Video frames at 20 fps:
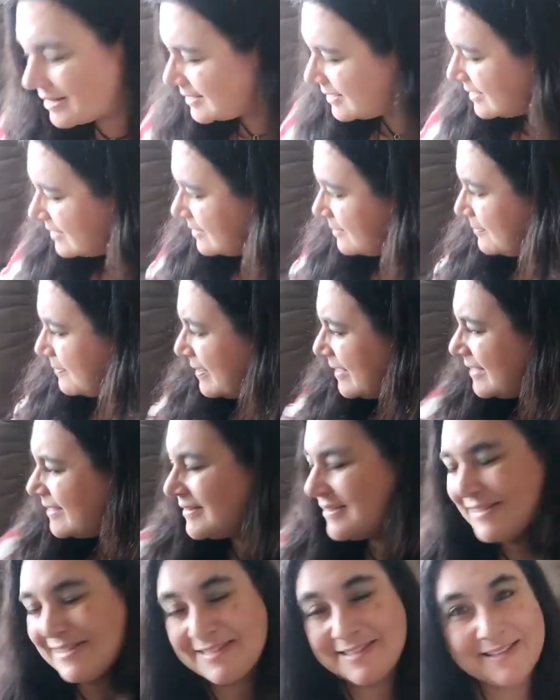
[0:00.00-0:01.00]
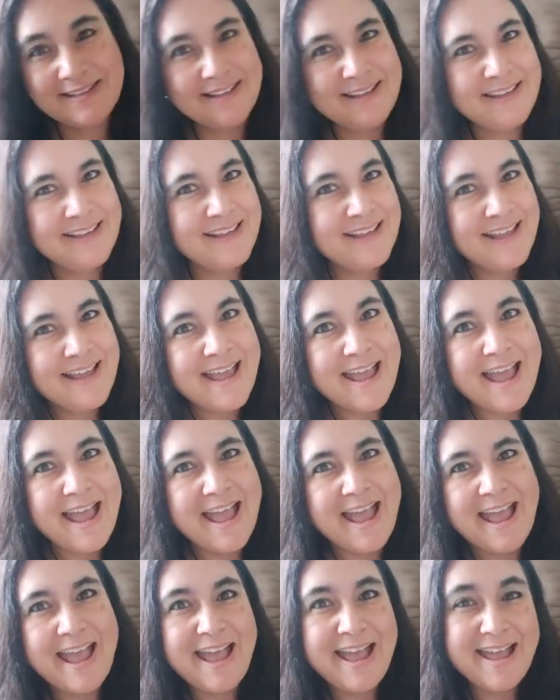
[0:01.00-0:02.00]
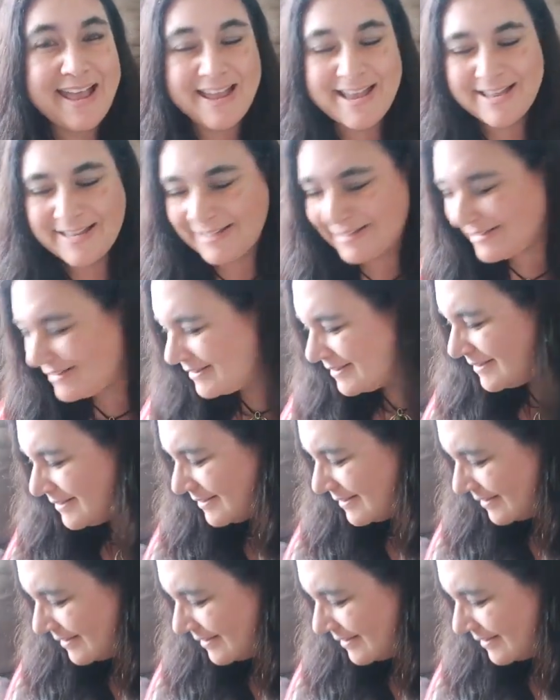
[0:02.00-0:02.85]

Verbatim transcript: a little bit. And